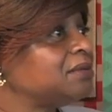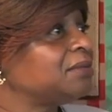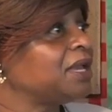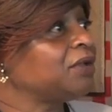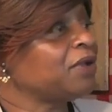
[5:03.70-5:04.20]

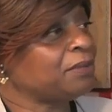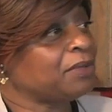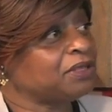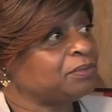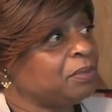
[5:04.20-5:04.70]
My
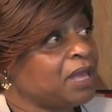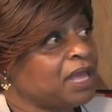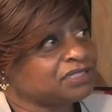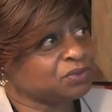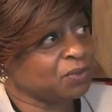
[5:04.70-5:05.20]
grandmother
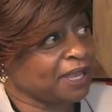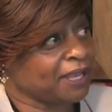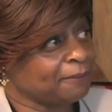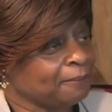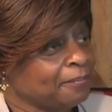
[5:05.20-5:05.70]
passed
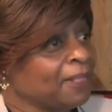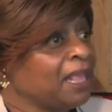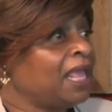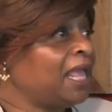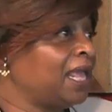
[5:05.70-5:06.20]
away.
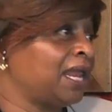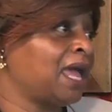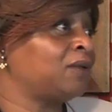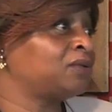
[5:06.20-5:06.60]
And I